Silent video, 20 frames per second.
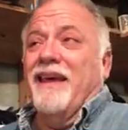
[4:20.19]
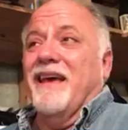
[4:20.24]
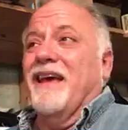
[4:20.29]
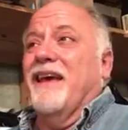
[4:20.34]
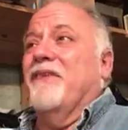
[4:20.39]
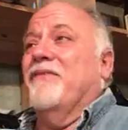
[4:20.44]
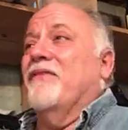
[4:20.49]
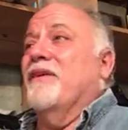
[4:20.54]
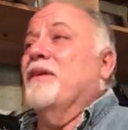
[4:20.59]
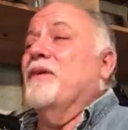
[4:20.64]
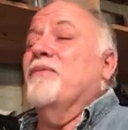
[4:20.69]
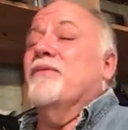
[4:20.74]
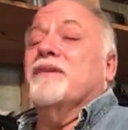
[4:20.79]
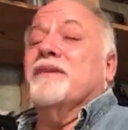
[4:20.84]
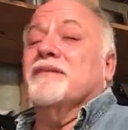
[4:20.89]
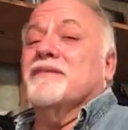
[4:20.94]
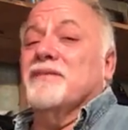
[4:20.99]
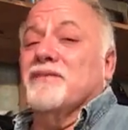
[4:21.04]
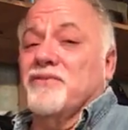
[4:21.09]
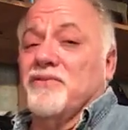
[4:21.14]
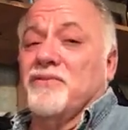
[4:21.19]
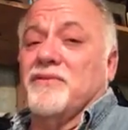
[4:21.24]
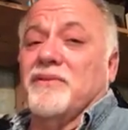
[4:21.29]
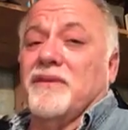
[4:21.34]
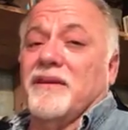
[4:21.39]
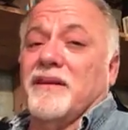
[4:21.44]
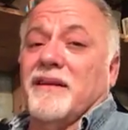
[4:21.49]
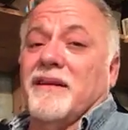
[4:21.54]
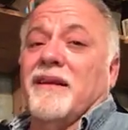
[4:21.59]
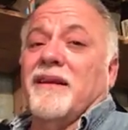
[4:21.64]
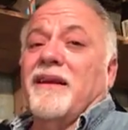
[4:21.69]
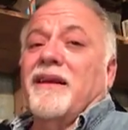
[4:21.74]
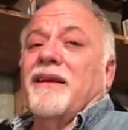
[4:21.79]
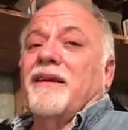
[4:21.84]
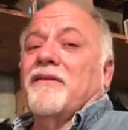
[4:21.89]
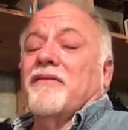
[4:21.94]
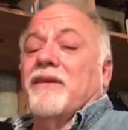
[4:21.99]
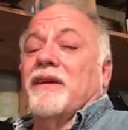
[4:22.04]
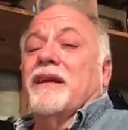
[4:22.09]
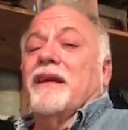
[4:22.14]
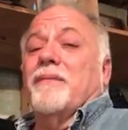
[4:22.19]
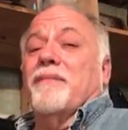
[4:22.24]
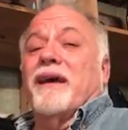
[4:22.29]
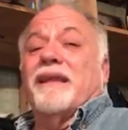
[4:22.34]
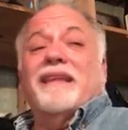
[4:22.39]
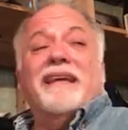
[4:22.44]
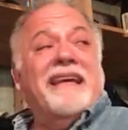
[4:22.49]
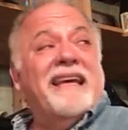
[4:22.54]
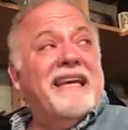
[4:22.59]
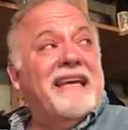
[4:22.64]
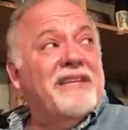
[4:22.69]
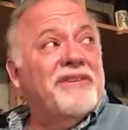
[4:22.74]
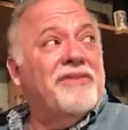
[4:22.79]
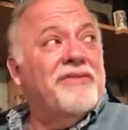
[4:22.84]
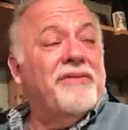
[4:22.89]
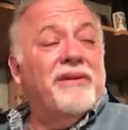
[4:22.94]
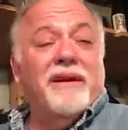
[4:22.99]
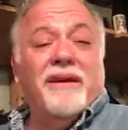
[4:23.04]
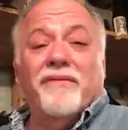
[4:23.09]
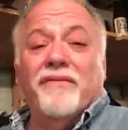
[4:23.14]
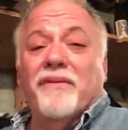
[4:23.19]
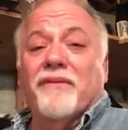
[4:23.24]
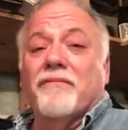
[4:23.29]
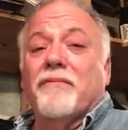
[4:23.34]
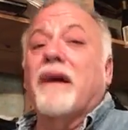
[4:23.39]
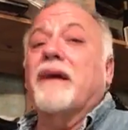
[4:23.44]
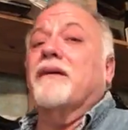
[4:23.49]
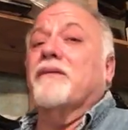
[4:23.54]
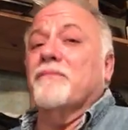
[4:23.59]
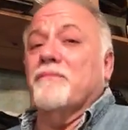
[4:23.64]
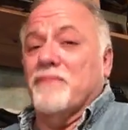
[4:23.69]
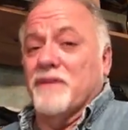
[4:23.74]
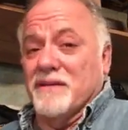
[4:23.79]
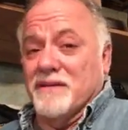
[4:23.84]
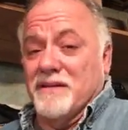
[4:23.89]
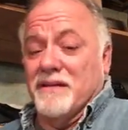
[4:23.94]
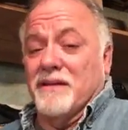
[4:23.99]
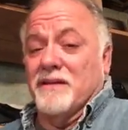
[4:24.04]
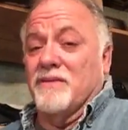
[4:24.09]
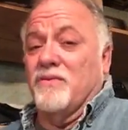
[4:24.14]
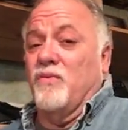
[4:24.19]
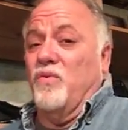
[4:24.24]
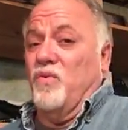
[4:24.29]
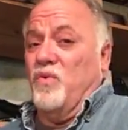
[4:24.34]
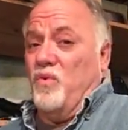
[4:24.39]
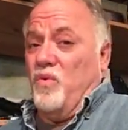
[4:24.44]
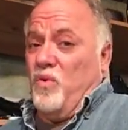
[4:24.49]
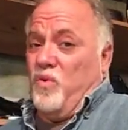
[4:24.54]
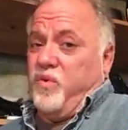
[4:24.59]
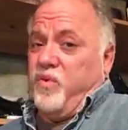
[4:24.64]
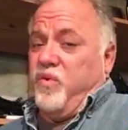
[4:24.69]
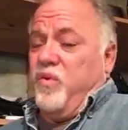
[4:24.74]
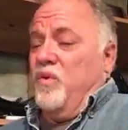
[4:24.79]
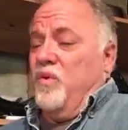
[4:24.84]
If anyone is interested in reading about the history of the record business, whoo.